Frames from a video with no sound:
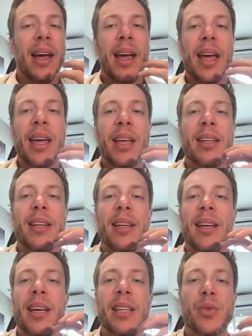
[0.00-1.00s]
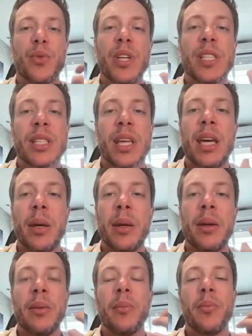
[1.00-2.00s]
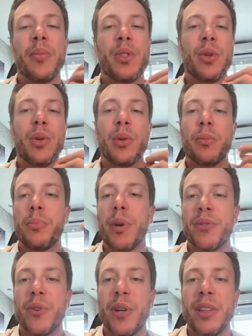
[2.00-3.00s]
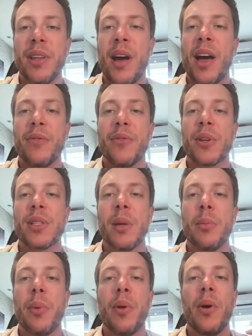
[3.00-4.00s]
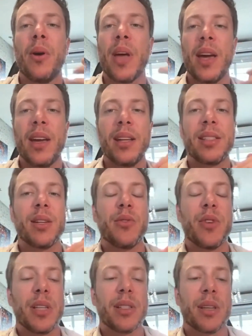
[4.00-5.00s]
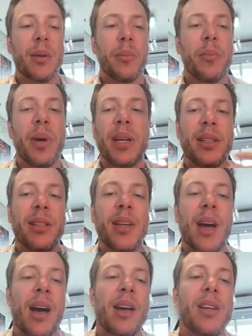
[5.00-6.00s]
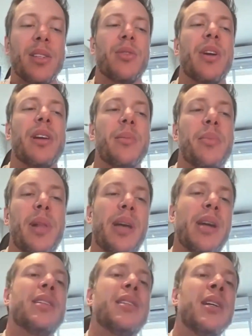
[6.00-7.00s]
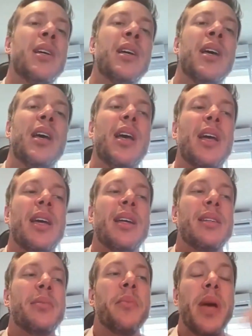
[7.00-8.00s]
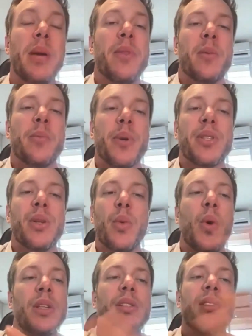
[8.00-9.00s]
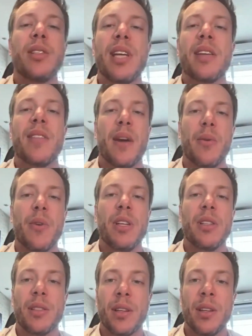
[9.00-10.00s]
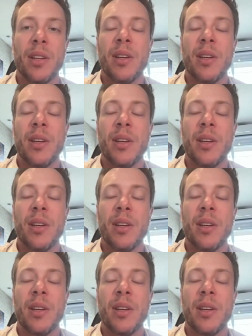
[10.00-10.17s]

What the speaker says: and it's risky to perforate the eye, for example. Okay, it's a risk, but the eye is already blind, and maybe the person wants to take that risk